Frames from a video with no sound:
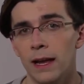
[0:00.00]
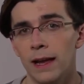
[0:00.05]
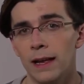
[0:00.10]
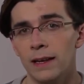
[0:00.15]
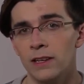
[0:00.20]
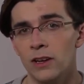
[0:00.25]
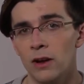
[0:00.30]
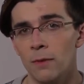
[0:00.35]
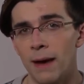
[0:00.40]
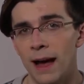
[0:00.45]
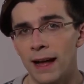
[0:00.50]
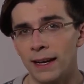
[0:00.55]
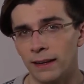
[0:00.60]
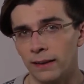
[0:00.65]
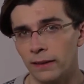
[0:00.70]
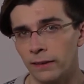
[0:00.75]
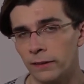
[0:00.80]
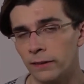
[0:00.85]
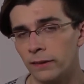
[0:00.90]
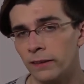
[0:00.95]

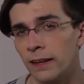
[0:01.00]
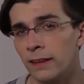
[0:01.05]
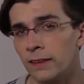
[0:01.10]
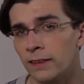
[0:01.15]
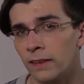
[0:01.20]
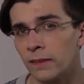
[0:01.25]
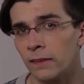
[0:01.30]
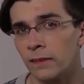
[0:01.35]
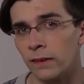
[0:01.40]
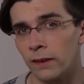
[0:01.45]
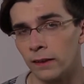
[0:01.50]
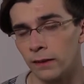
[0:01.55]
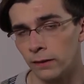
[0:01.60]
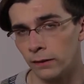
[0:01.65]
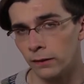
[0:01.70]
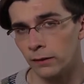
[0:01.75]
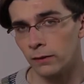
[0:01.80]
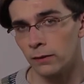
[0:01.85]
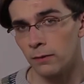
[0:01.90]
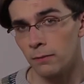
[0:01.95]
idiomatic
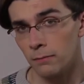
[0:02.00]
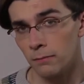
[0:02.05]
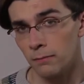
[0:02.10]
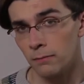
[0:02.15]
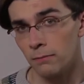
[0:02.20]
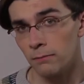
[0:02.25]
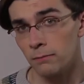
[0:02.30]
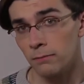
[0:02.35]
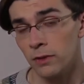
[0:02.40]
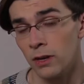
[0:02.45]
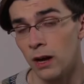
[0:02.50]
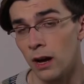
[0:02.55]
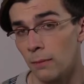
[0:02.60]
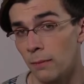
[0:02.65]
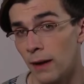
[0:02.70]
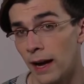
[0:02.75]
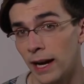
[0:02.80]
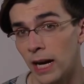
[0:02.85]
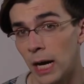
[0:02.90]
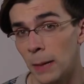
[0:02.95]
sentences, not
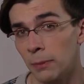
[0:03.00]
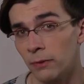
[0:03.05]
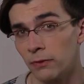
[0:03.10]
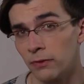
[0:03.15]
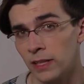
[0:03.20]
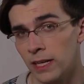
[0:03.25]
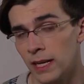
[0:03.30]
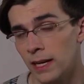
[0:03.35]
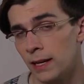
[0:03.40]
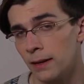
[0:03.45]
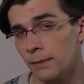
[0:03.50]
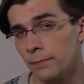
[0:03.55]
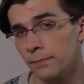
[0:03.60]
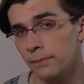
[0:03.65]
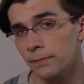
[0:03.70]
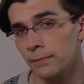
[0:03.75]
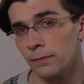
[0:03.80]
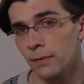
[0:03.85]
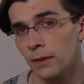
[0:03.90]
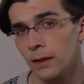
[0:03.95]
my cup of
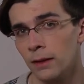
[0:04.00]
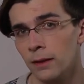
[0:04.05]
tea,